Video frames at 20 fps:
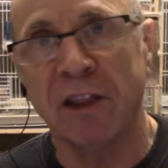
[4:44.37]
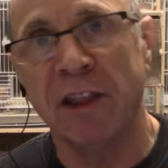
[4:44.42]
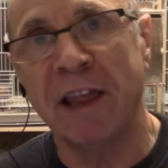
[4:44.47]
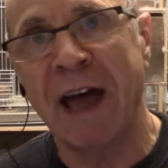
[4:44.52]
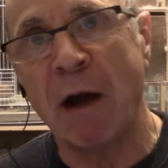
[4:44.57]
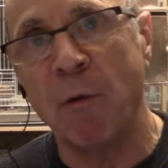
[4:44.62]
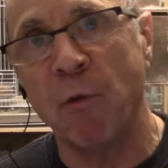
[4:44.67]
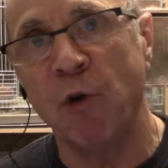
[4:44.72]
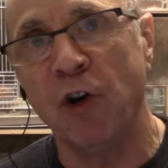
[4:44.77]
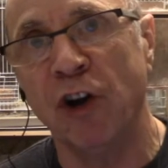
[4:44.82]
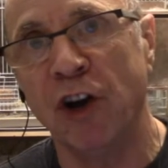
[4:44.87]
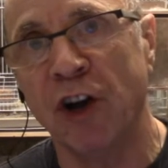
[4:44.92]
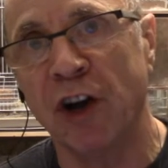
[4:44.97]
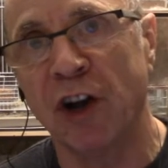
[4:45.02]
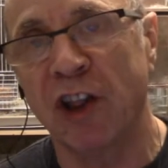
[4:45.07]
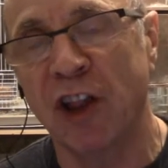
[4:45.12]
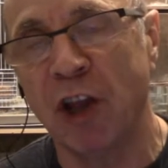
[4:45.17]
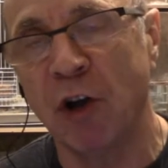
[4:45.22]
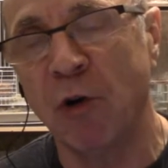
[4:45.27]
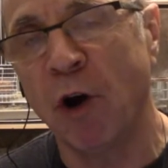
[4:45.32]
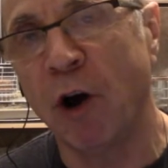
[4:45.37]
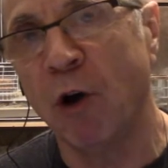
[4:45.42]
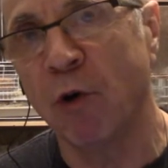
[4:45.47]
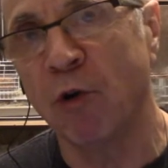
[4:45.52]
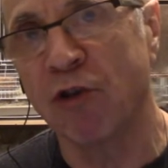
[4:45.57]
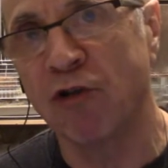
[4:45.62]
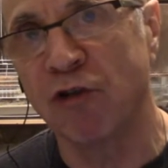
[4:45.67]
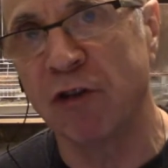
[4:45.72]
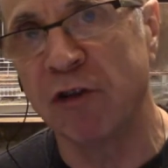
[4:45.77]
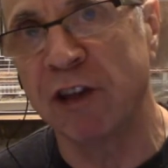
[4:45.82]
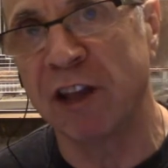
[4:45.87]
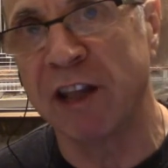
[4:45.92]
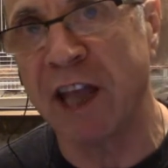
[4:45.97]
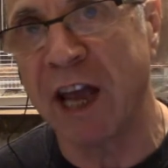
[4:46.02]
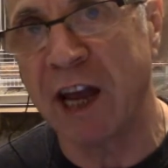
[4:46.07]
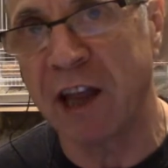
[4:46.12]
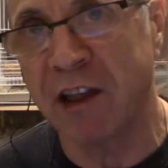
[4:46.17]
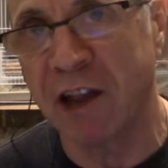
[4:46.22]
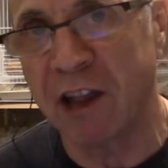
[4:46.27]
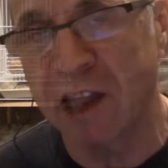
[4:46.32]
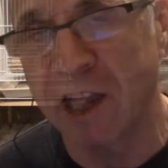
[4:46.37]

that work still holds true today, as I